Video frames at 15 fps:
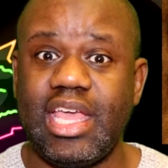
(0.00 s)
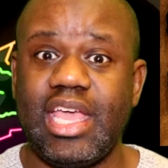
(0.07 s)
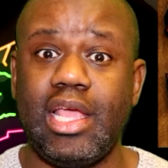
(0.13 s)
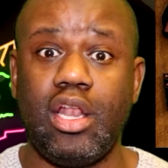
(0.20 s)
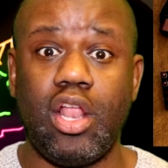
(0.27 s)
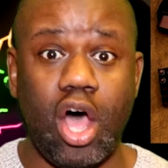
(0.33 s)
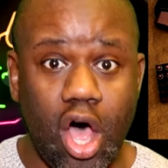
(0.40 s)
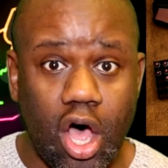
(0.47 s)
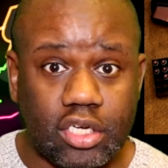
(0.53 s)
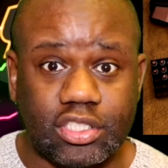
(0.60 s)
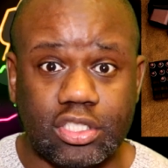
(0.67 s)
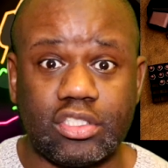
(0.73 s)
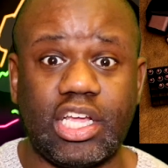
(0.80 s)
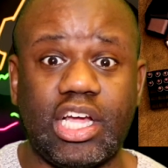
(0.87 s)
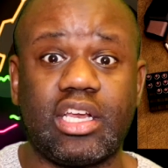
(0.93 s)
and
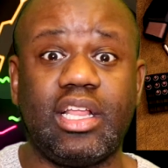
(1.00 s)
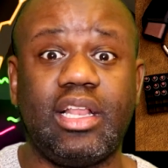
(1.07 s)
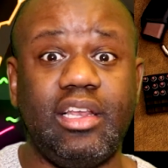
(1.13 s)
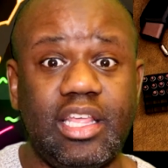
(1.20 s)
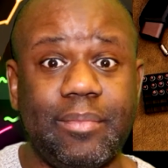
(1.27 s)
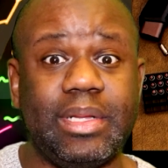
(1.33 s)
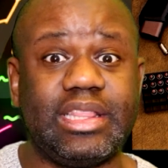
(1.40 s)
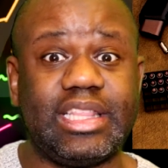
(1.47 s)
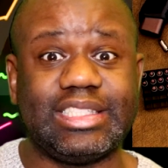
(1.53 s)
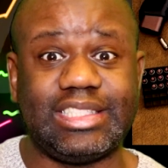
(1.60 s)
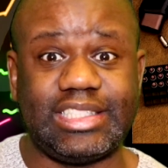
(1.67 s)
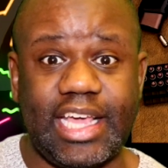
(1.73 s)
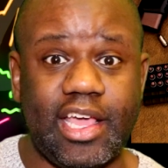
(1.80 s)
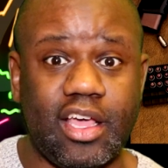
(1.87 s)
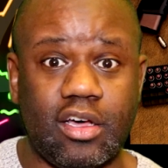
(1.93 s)
also they're going to limit the
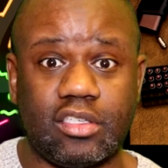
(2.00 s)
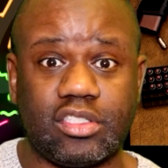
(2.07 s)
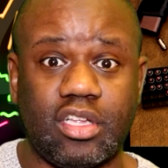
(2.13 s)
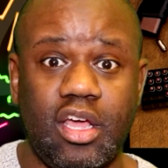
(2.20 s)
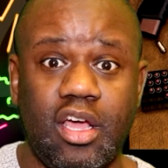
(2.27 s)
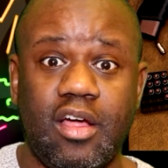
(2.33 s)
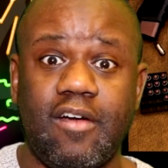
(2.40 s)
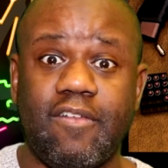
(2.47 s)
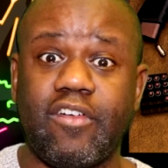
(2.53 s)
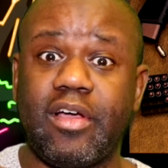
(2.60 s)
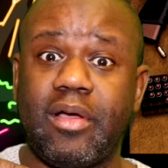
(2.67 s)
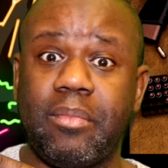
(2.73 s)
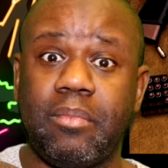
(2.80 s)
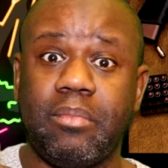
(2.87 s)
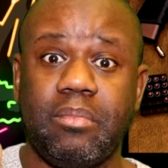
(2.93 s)
sales
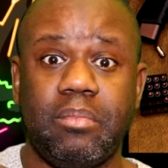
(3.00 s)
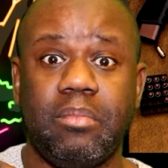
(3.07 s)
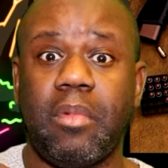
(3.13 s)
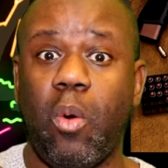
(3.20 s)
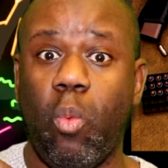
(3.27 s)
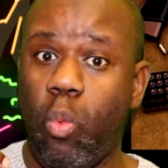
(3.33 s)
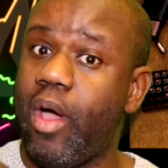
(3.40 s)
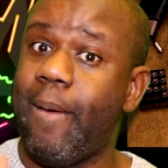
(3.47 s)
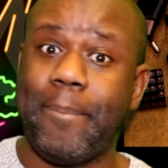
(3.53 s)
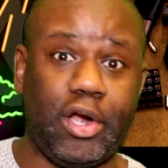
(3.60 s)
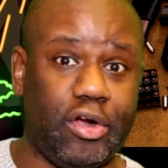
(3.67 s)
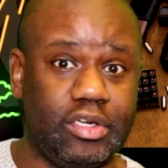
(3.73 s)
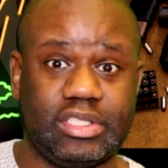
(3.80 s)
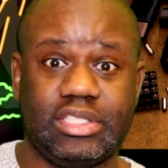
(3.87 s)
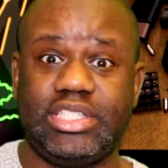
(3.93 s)
from one
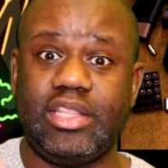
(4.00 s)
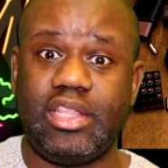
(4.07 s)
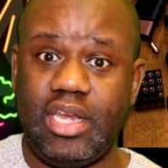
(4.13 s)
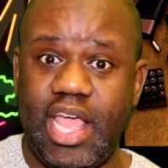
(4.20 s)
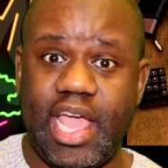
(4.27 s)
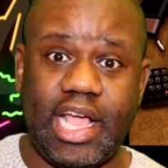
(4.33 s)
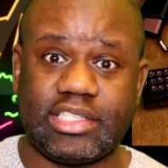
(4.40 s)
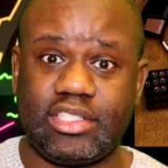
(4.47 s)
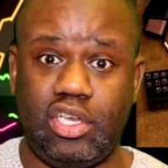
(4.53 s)
person to the next.